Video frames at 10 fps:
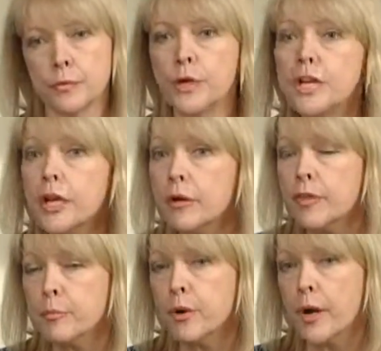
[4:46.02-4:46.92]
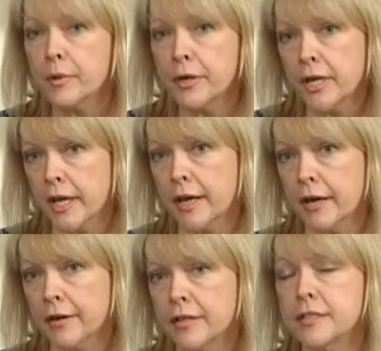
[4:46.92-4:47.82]
We know that primary
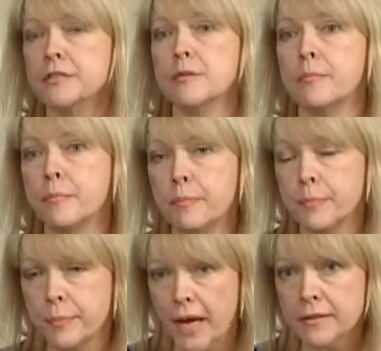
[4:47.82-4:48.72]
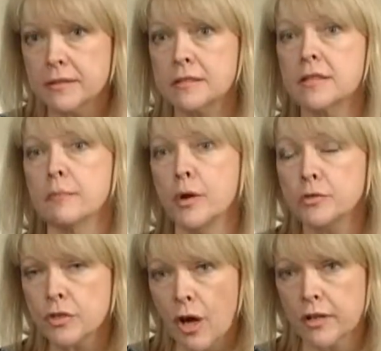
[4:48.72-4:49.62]
care is the best,
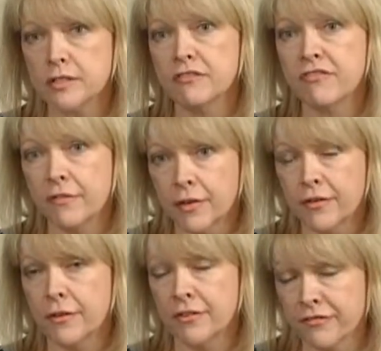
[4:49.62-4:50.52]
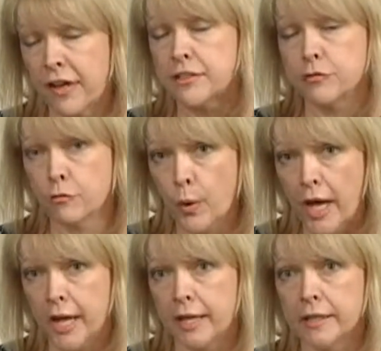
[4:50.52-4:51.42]
most cost effective
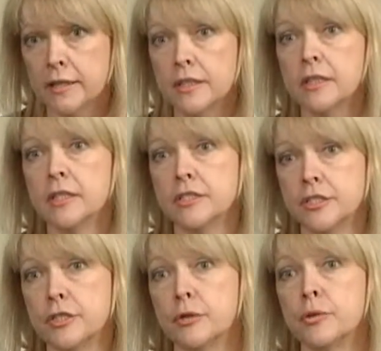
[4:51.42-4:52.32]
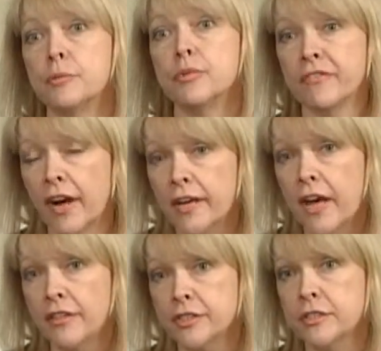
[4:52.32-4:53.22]
way to provide
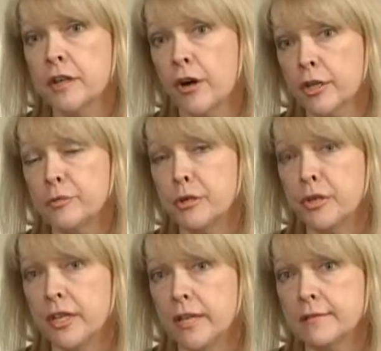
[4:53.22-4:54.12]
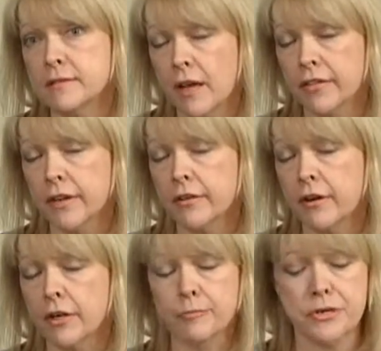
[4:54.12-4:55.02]
health in our communities, healthcare
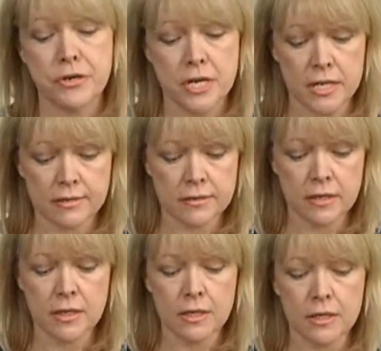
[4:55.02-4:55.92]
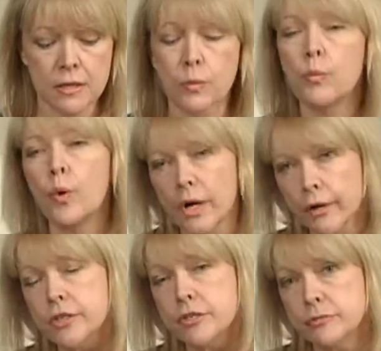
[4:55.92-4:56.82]
in our communities. What
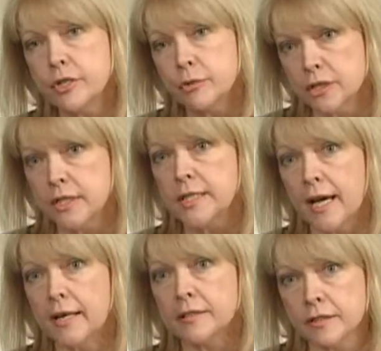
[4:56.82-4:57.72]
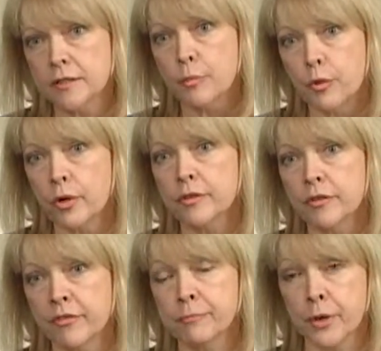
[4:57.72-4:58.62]
are you doing today to support
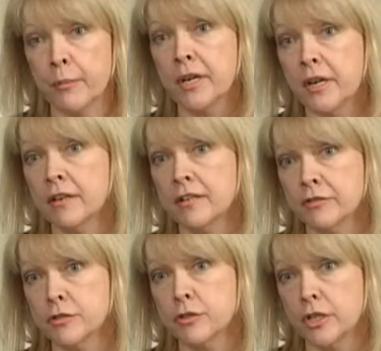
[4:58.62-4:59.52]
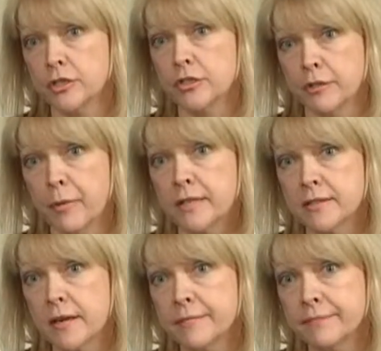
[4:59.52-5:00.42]
the primary care infrastructure in my
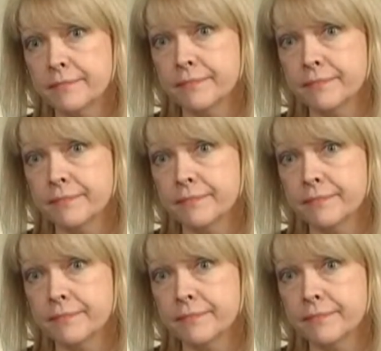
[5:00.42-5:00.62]
state?